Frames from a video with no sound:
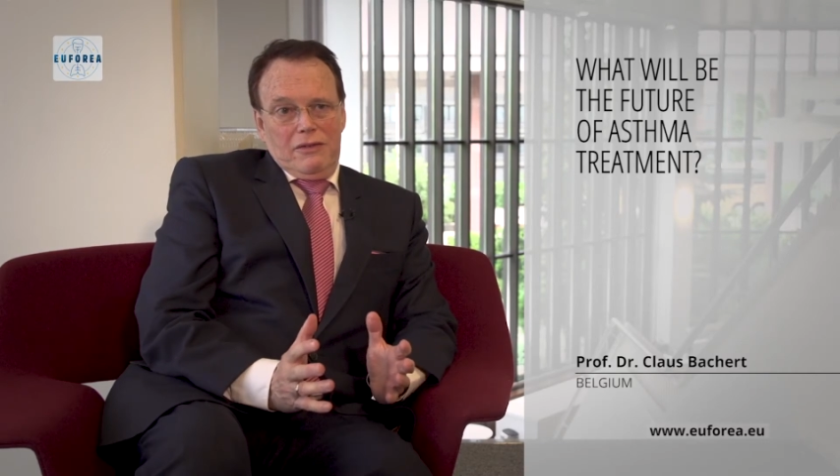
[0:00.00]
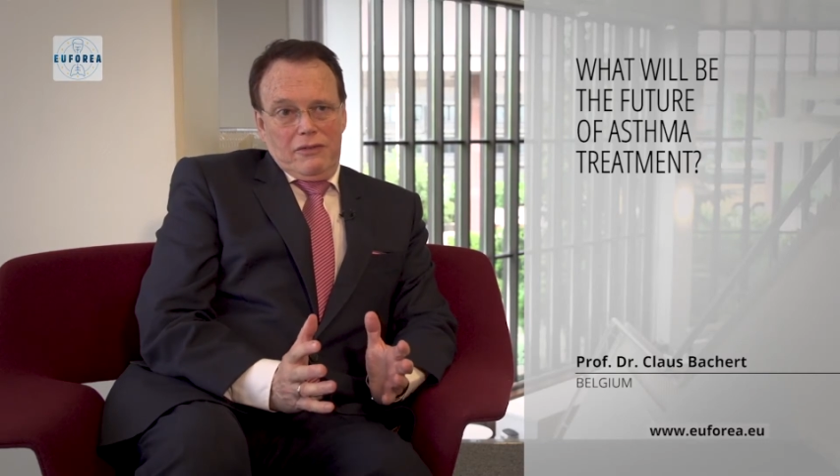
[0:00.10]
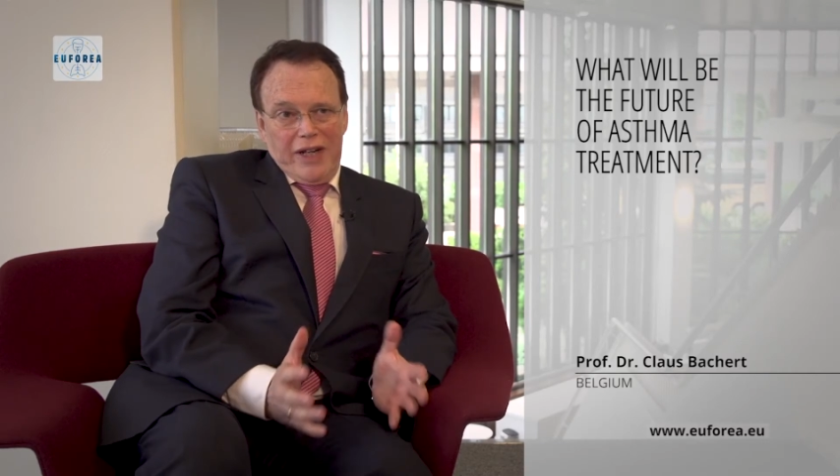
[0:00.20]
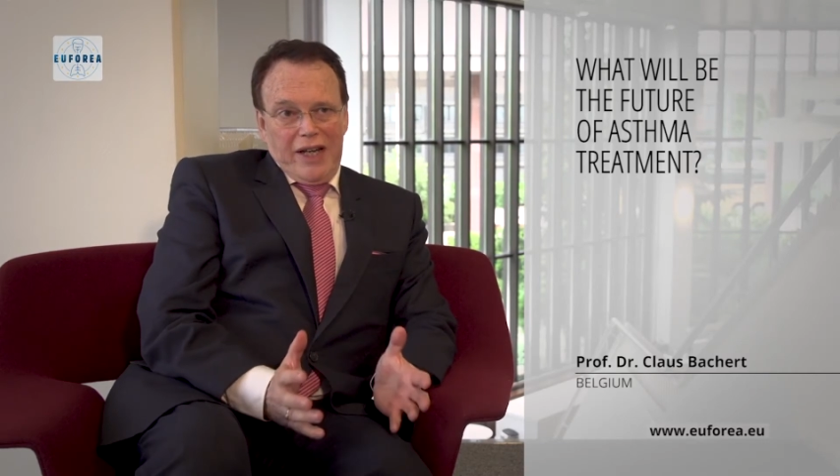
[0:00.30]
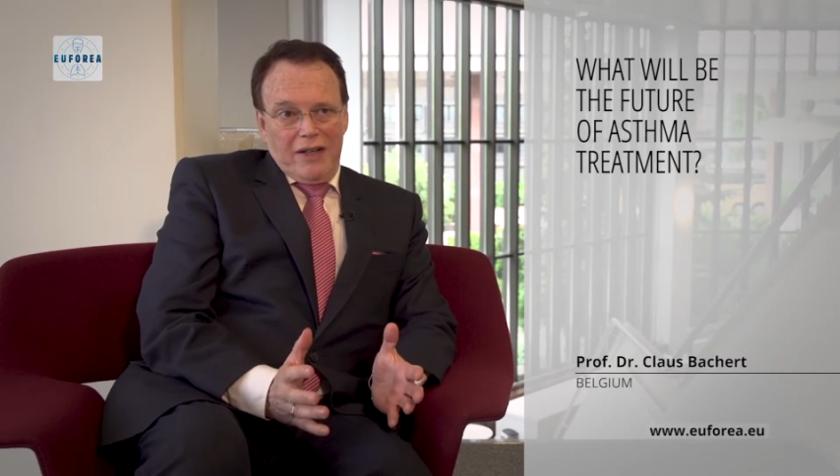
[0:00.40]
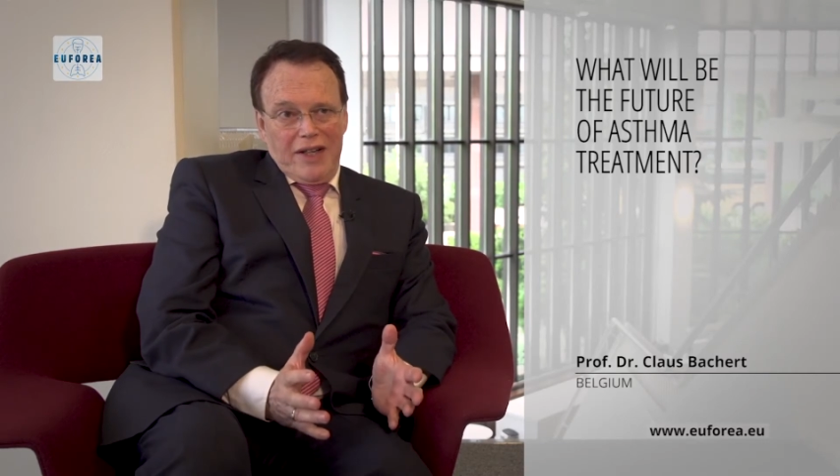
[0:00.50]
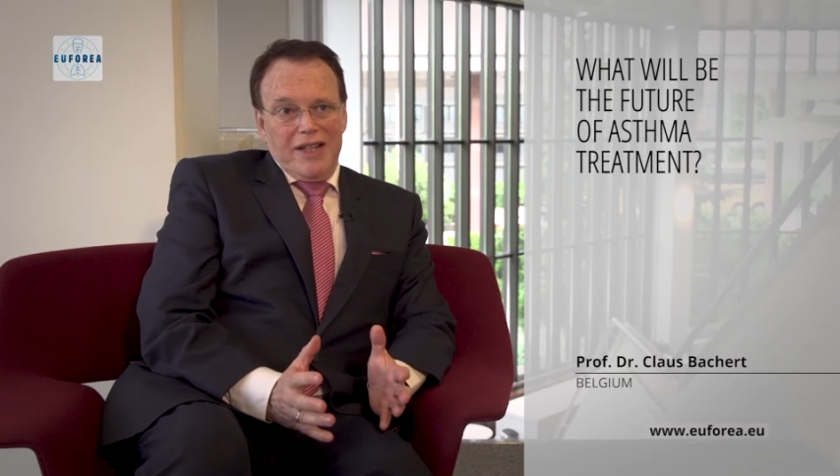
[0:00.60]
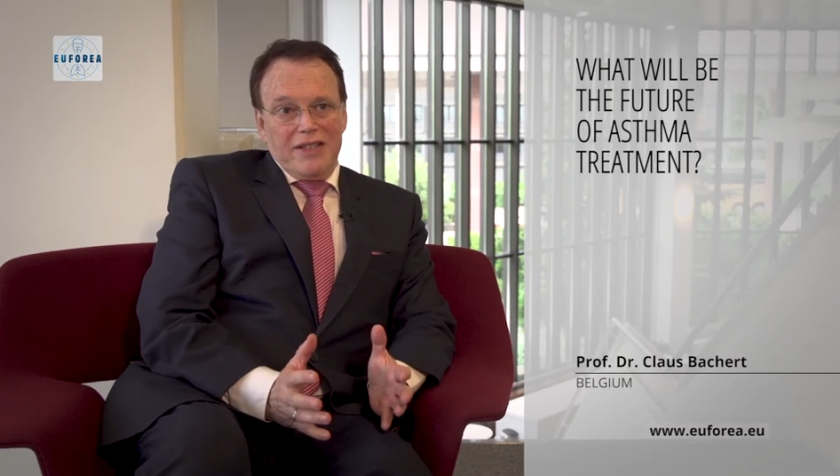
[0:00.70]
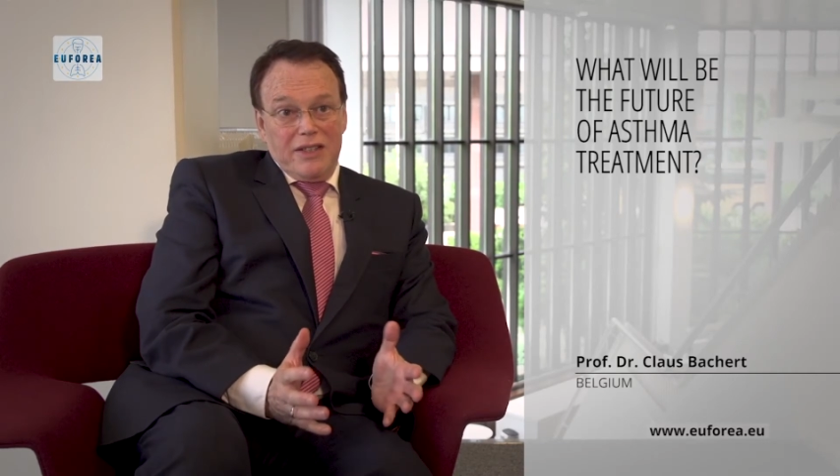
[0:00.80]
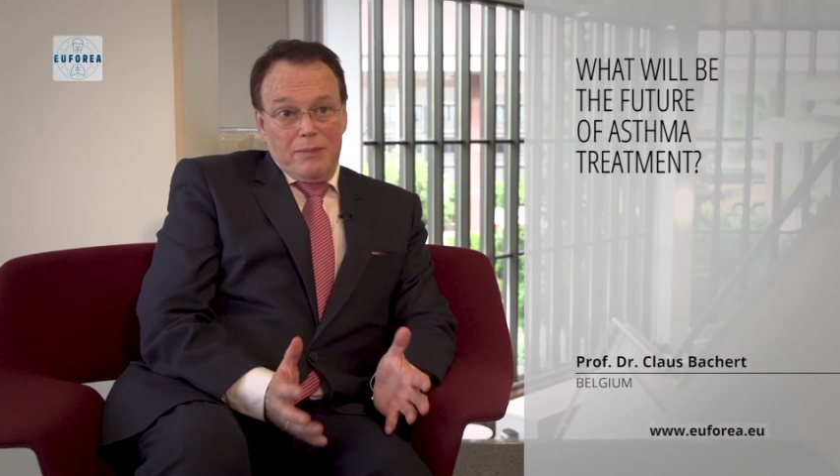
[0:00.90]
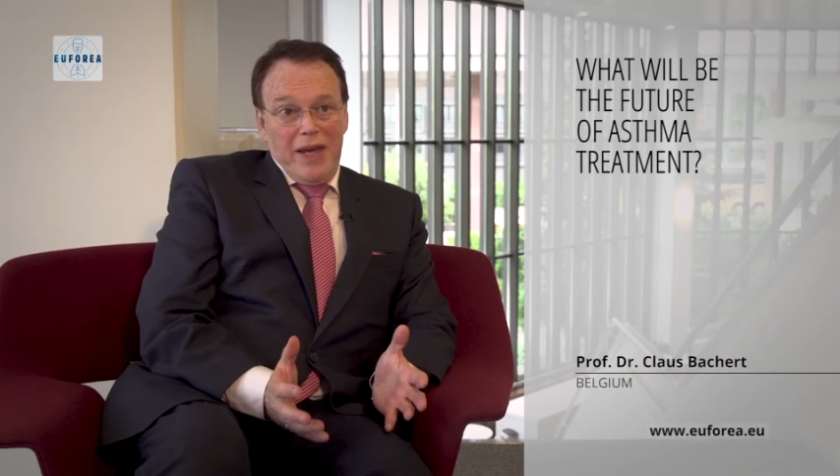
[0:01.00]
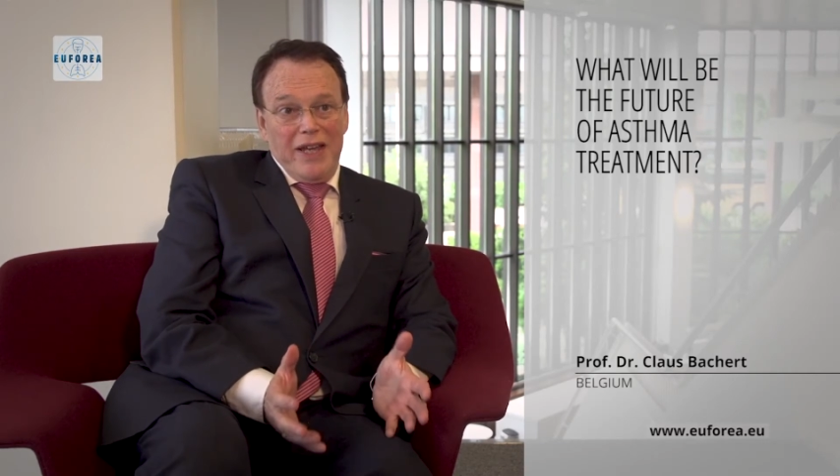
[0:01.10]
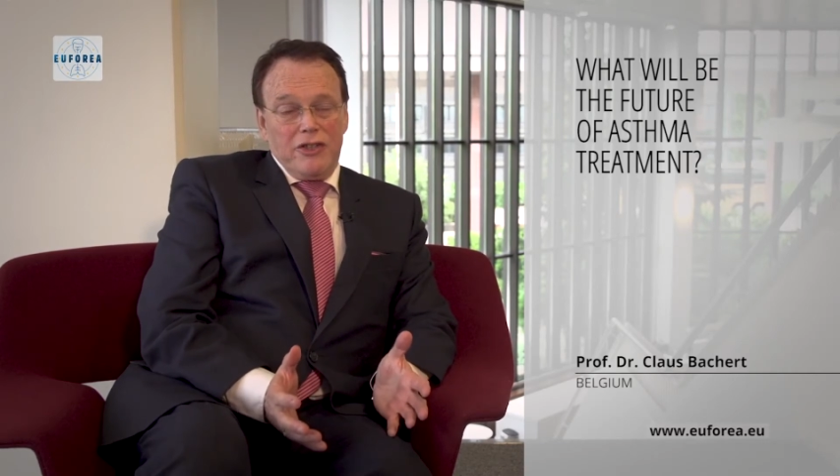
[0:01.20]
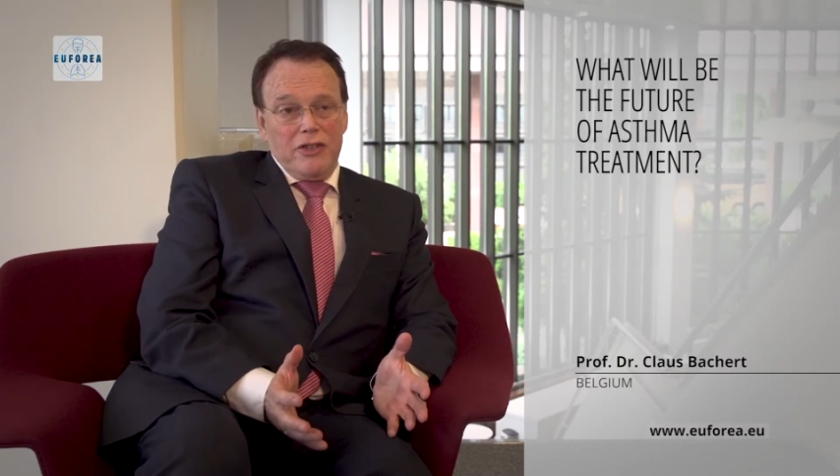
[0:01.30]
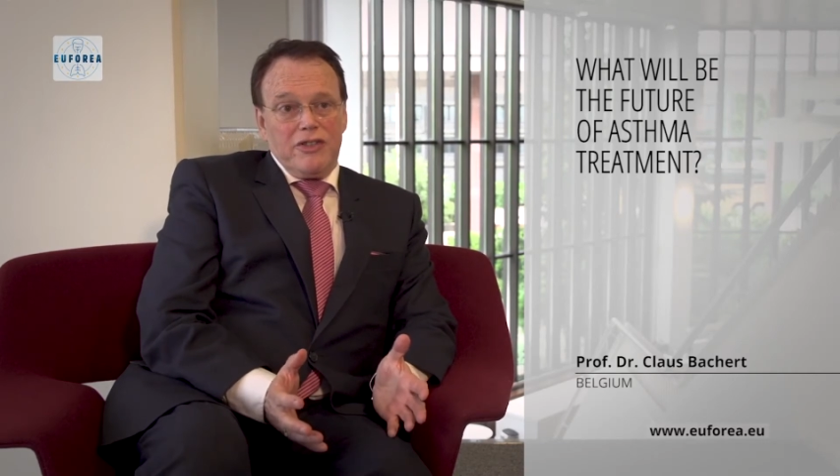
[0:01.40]
recognize the
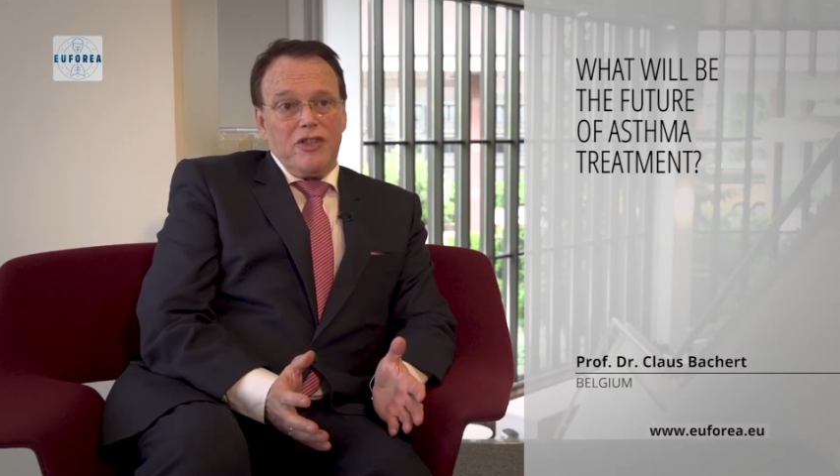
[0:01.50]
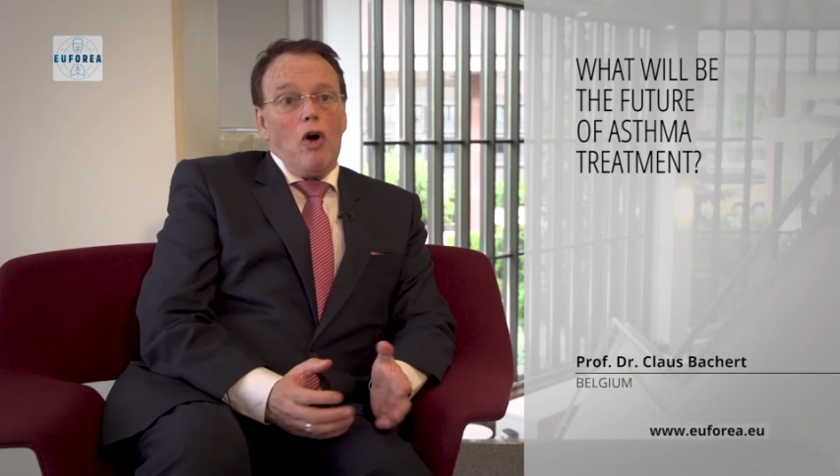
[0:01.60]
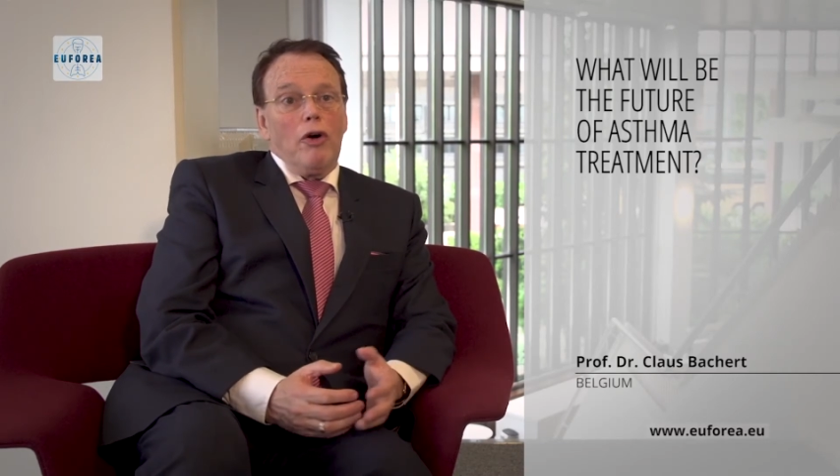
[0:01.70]
patients